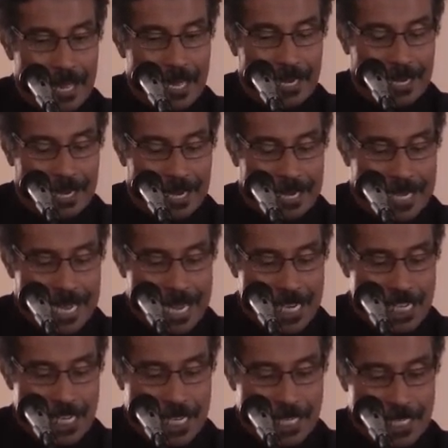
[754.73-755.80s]

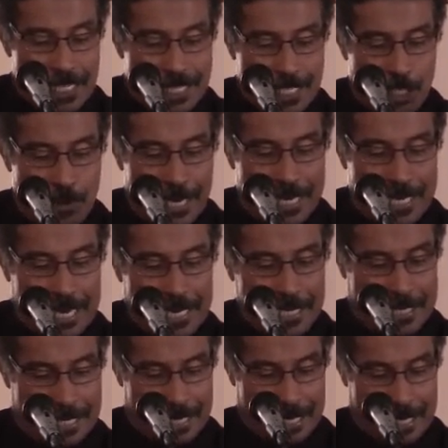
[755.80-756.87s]
Galatians
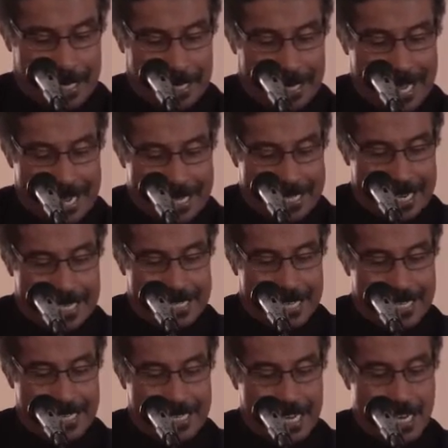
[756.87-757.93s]
3:19 till the
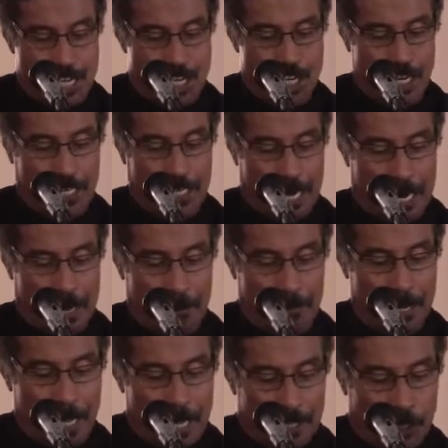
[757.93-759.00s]
seed should come
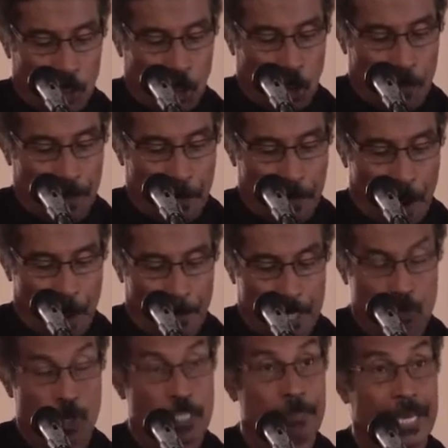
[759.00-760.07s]
to whom the promise
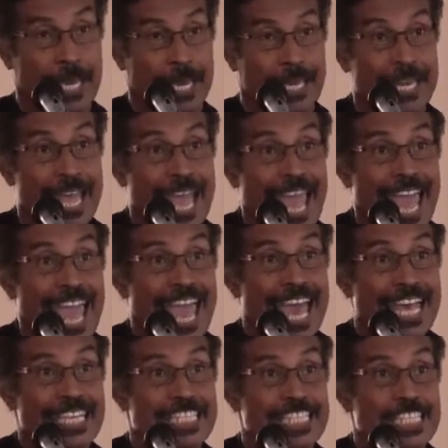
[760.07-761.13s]
was made
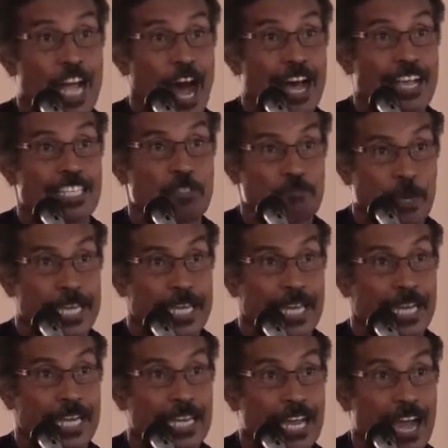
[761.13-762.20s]
is not
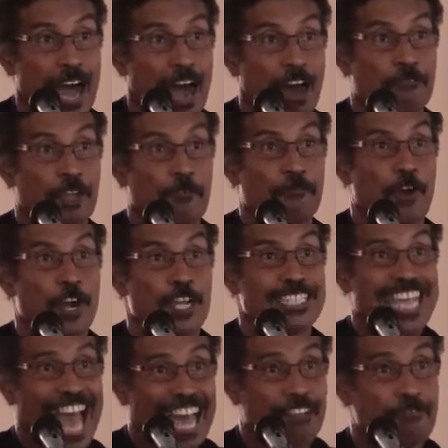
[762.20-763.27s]
speaking of the first
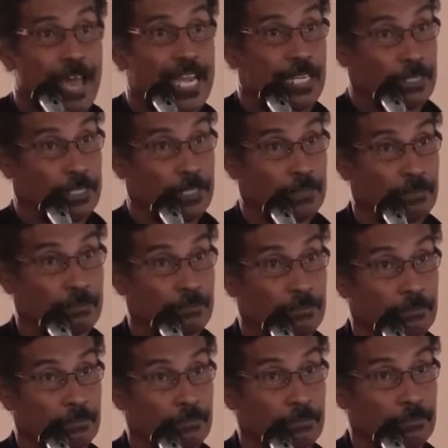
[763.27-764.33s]
advent.
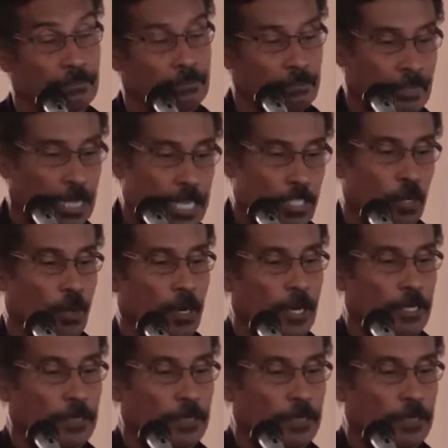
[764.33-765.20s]
Let's go on.